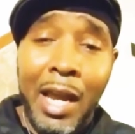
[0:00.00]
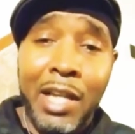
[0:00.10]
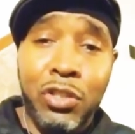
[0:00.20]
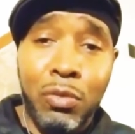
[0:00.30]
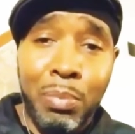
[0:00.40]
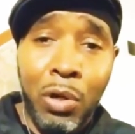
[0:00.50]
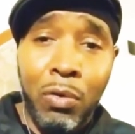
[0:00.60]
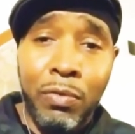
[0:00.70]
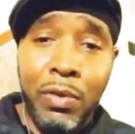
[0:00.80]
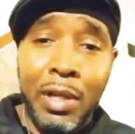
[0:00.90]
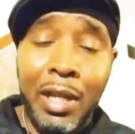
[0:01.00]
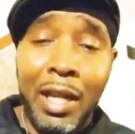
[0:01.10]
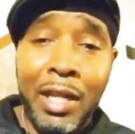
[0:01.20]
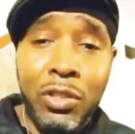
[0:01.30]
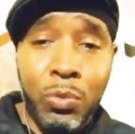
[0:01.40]
as you both
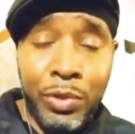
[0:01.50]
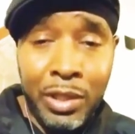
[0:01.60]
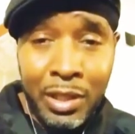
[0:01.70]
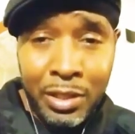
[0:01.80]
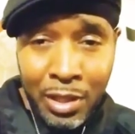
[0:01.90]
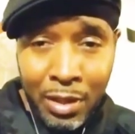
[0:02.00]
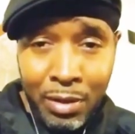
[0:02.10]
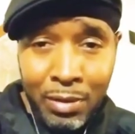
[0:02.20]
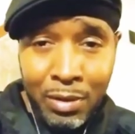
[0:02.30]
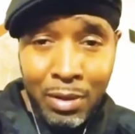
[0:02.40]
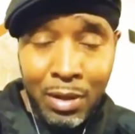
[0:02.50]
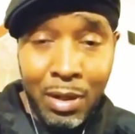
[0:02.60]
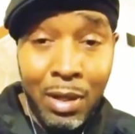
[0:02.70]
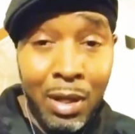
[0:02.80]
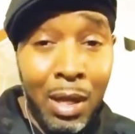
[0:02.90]
entering each other
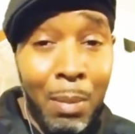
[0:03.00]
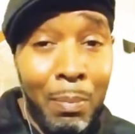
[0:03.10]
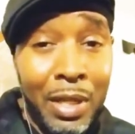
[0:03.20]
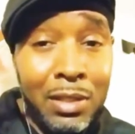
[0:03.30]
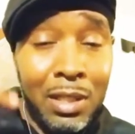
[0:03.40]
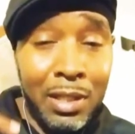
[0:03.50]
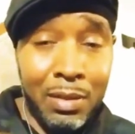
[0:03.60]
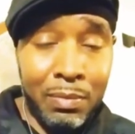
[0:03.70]
mentally